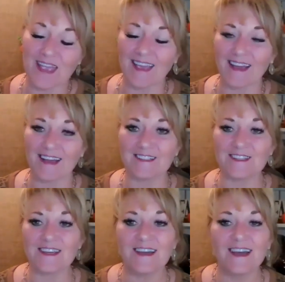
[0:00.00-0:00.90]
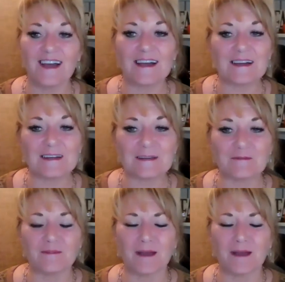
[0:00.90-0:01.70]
And I